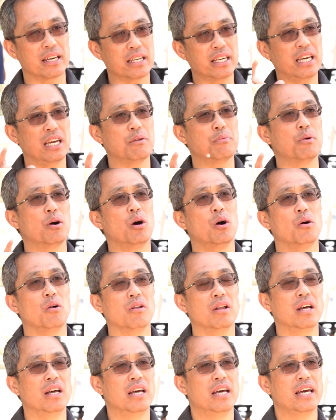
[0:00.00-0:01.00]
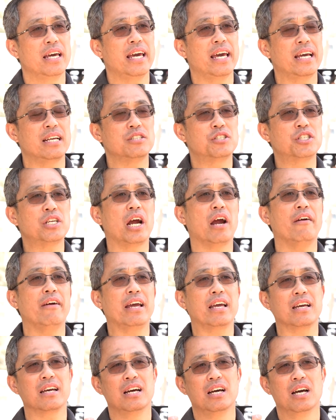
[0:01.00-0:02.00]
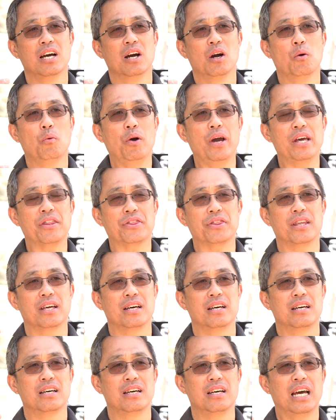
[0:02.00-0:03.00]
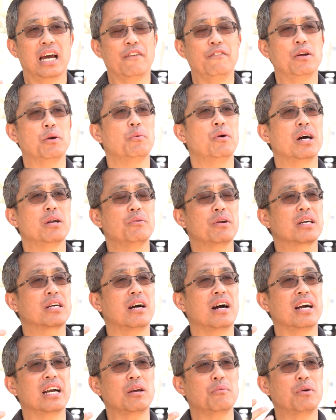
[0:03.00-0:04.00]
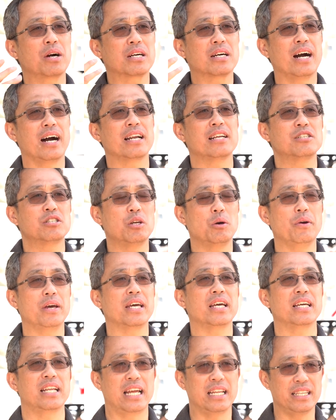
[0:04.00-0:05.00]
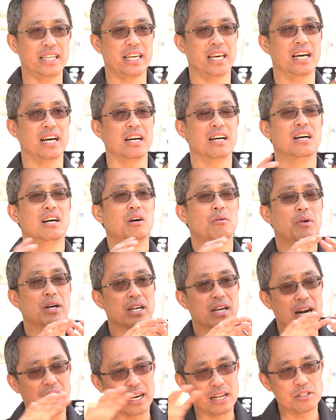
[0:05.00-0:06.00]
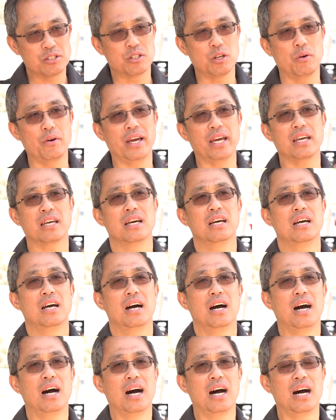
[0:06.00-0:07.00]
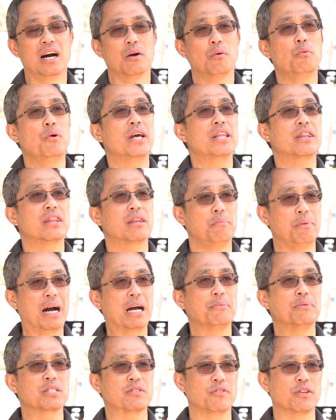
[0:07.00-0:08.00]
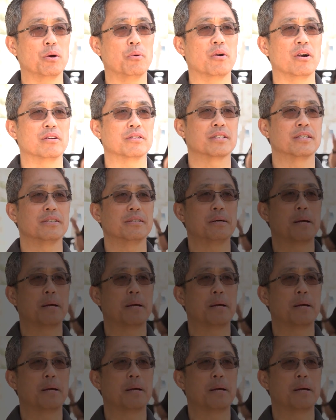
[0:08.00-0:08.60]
a key role in sharing with everyone regarding what God is doing in India, what God is doing with the Bibles for the World.